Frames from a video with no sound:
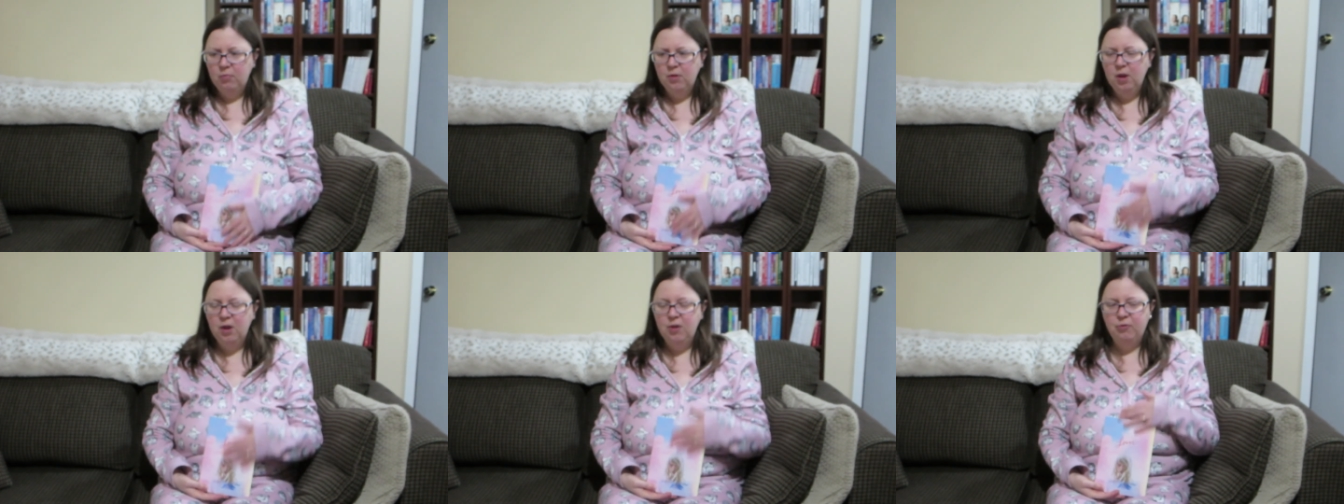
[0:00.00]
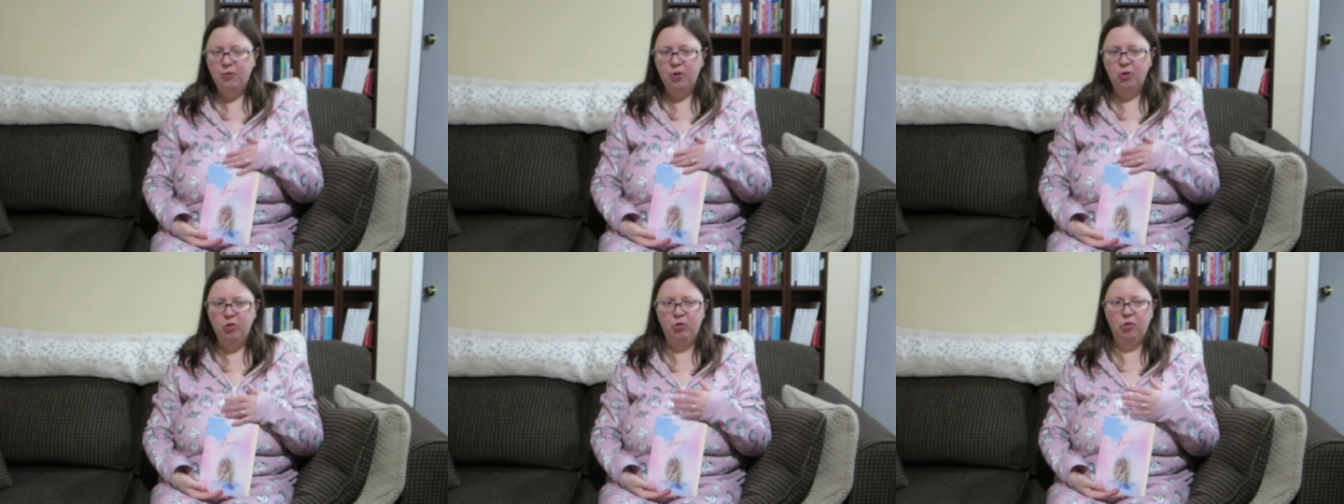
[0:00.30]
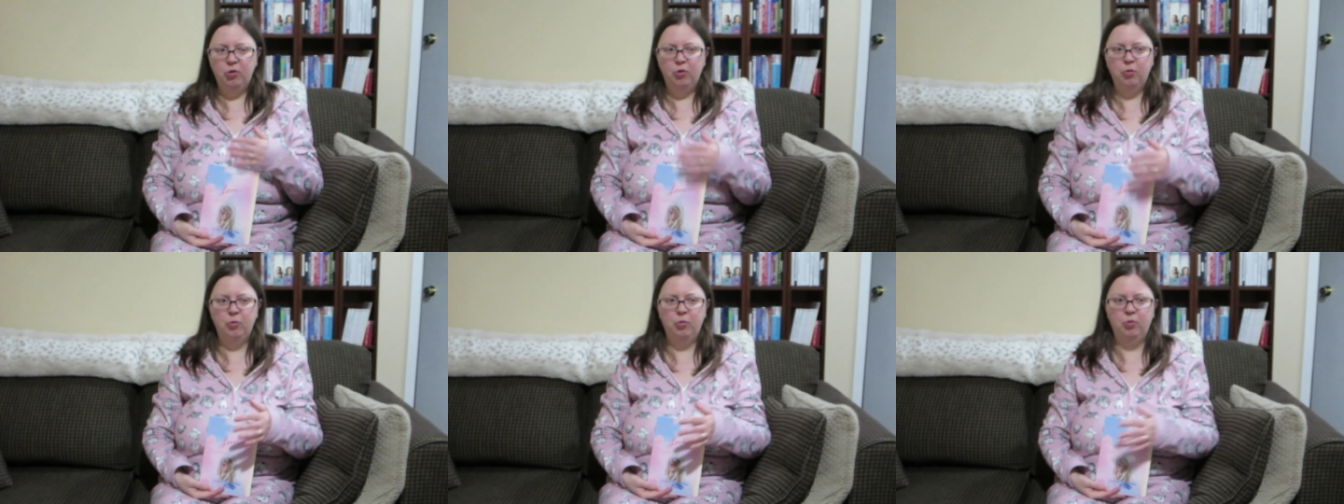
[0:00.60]
if I'll
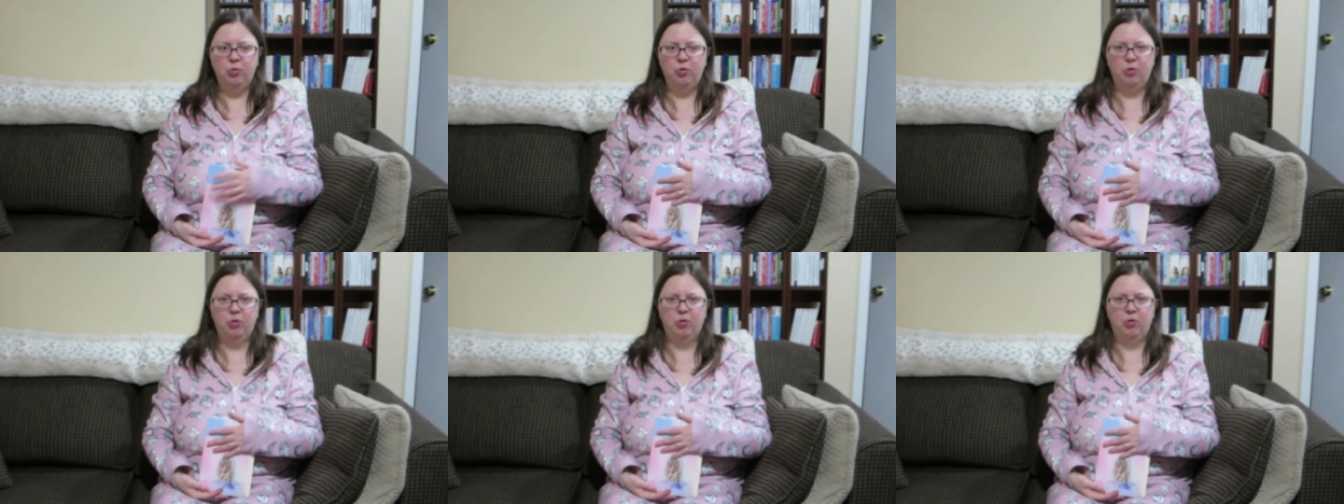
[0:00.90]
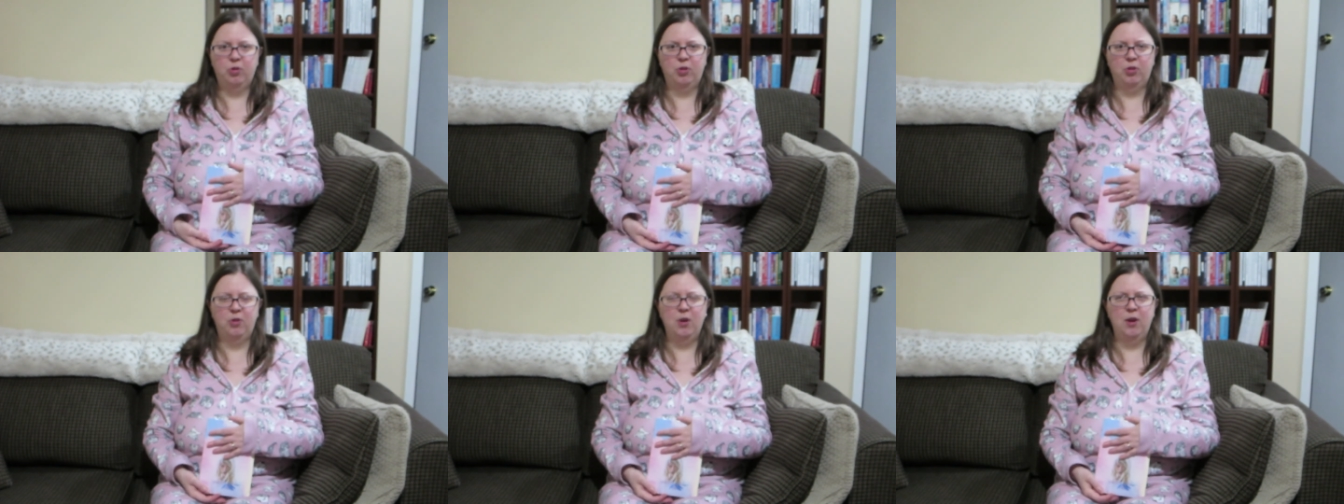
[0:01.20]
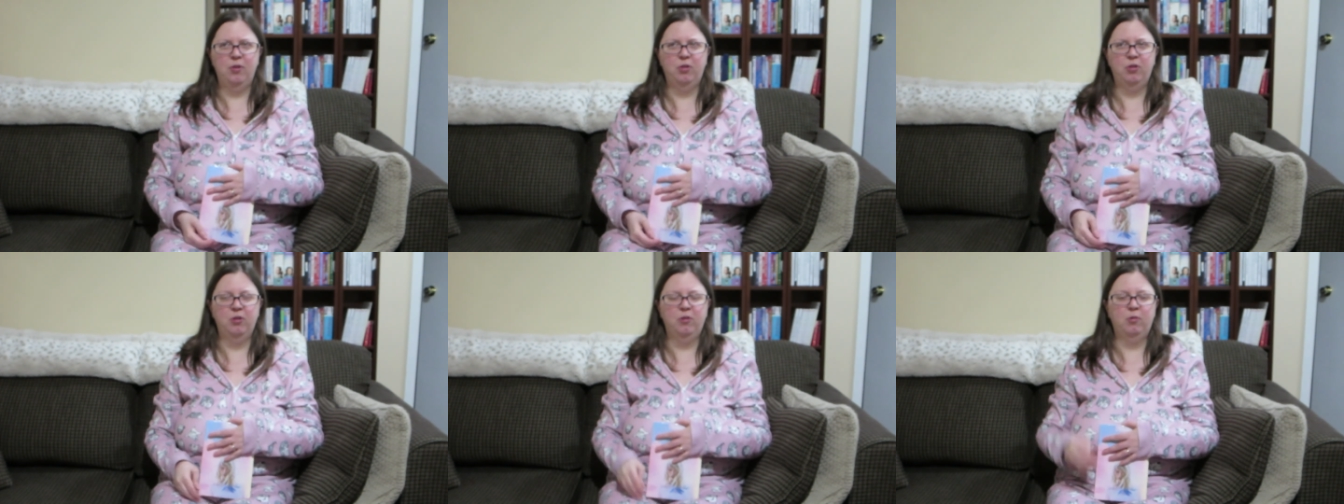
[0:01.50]
do
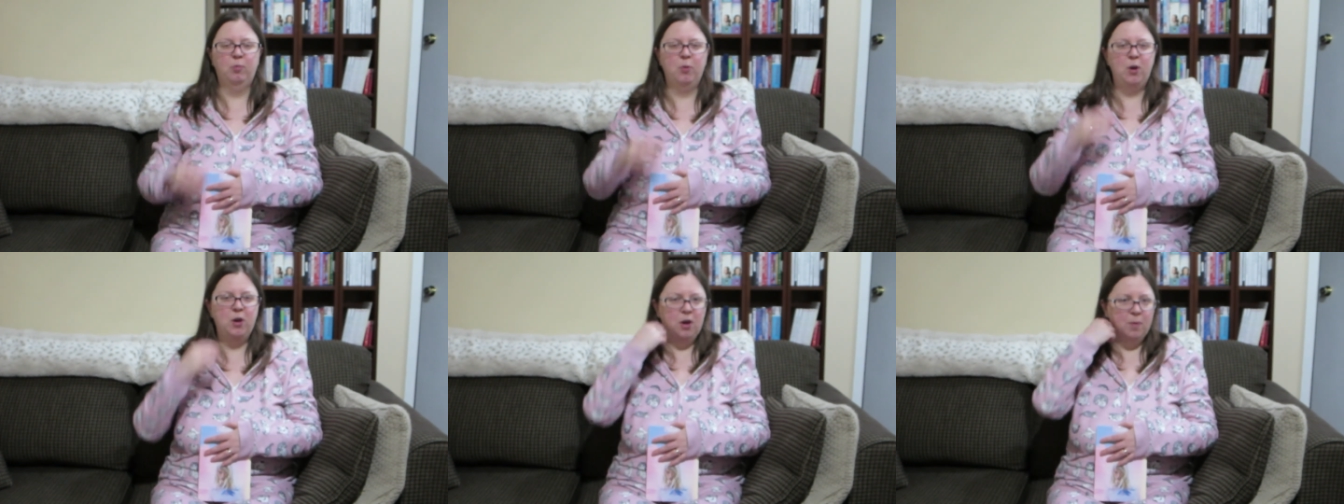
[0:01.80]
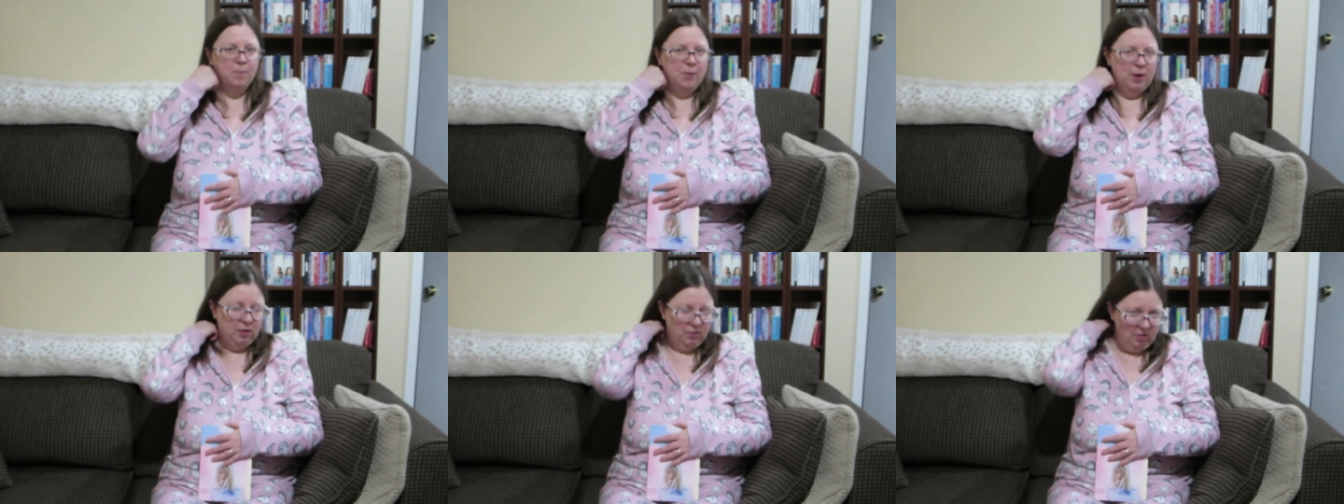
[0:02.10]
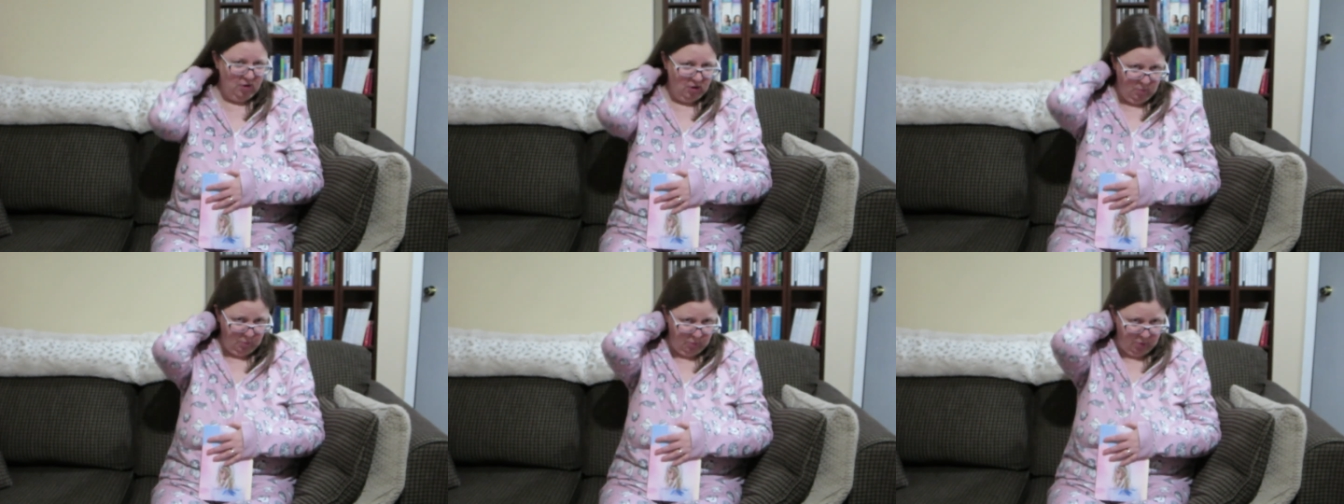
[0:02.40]
it this week. I might
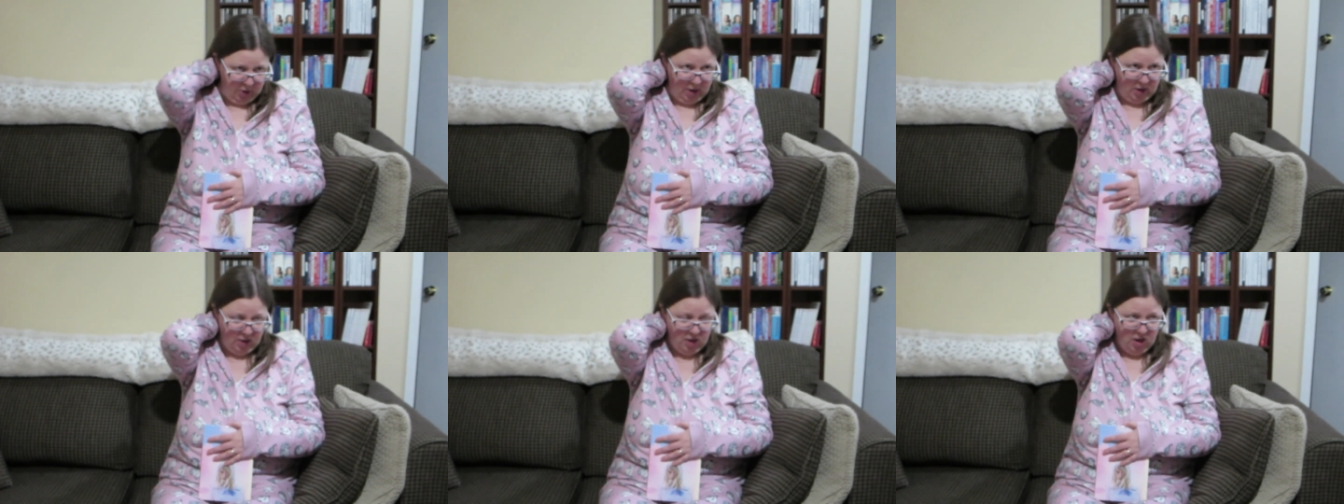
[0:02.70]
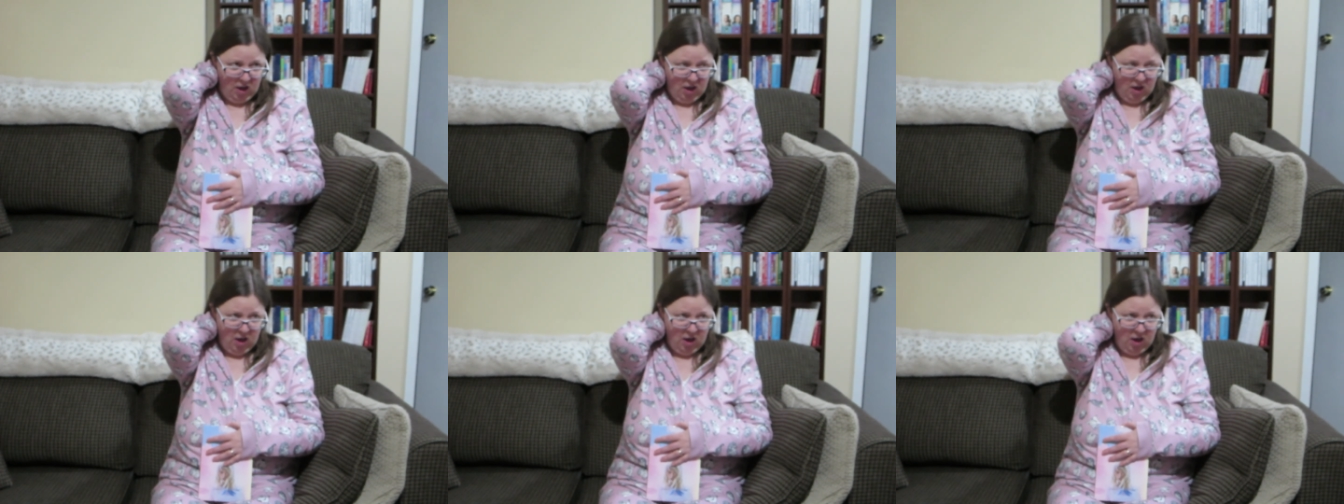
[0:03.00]
take a break.